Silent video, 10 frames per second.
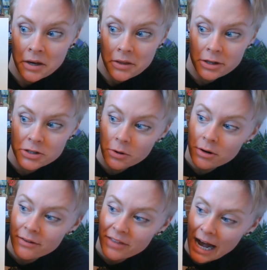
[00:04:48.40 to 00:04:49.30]
The
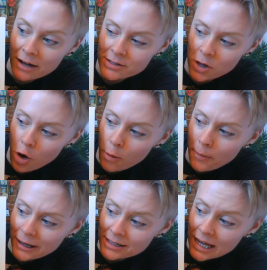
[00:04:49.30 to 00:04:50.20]
door of the house
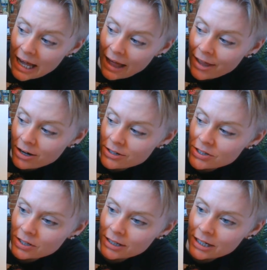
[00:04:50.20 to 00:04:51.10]
opened, and there
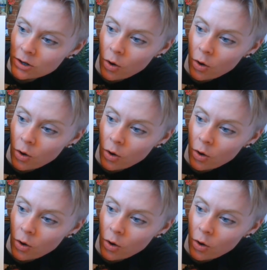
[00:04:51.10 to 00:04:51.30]
stood an